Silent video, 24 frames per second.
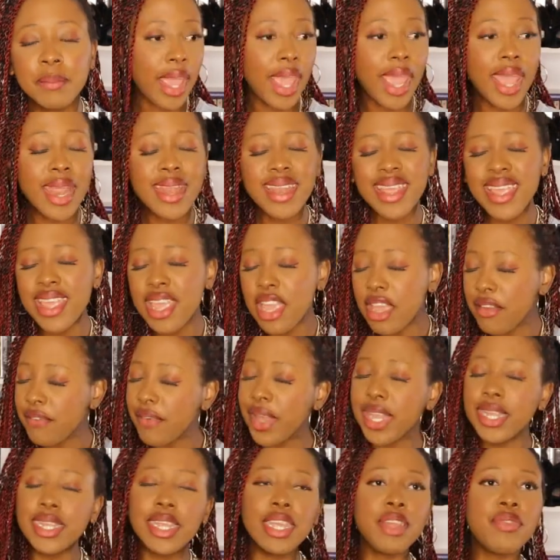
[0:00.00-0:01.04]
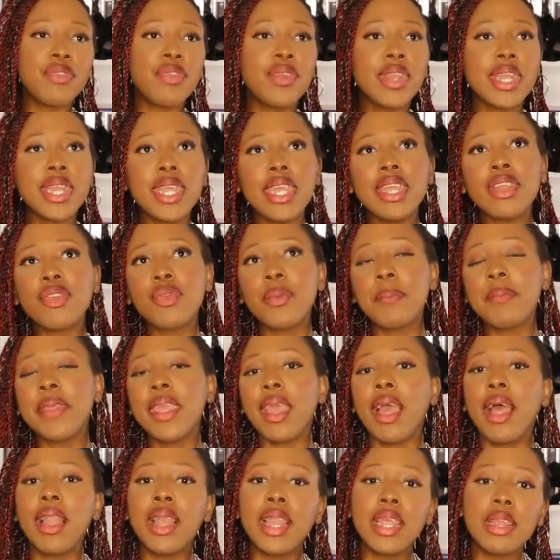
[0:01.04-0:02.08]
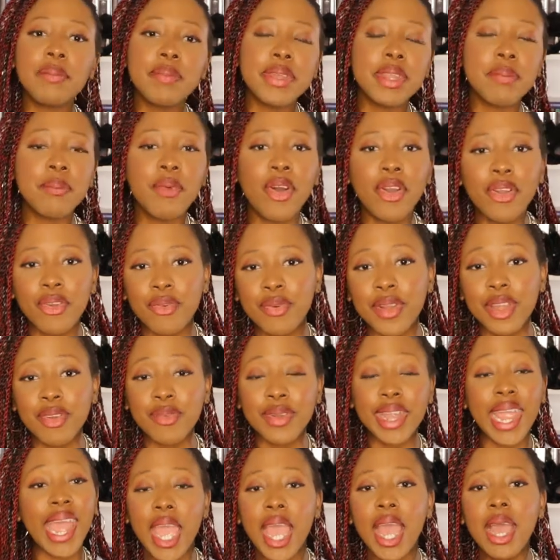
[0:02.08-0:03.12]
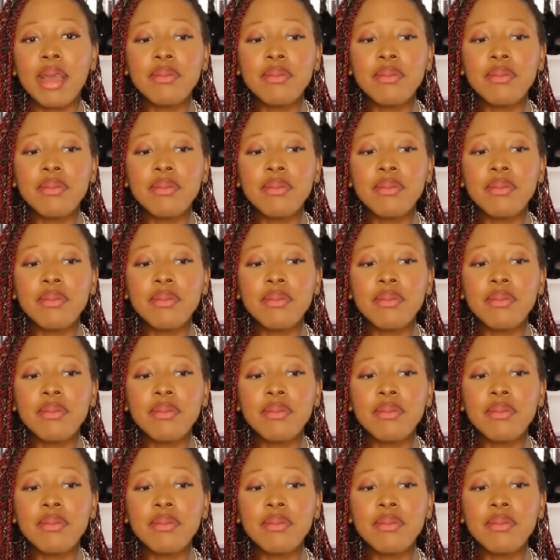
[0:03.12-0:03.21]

And even if you need to be a little bit more cray-cray,